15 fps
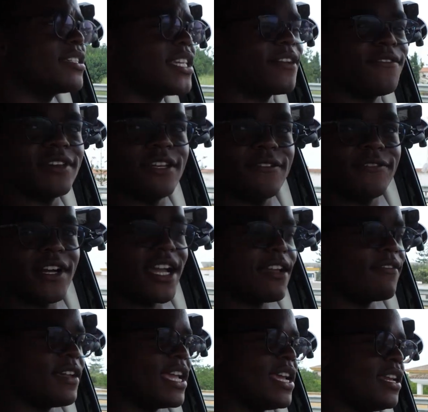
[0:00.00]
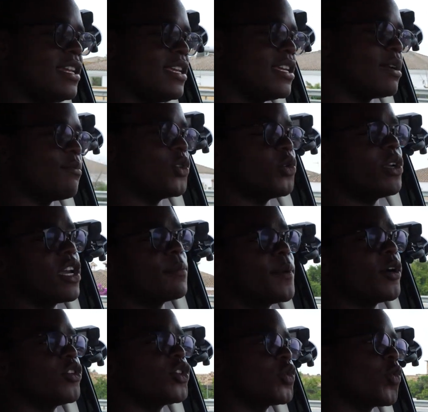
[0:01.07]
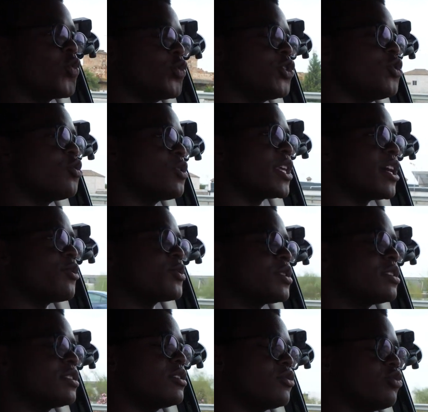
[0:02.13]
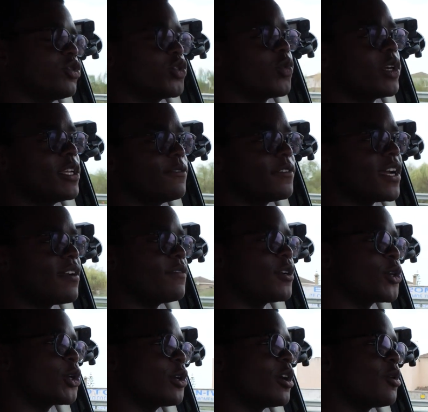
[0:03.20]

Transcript: 75, 80. I'm doing about 2,000 or 2,500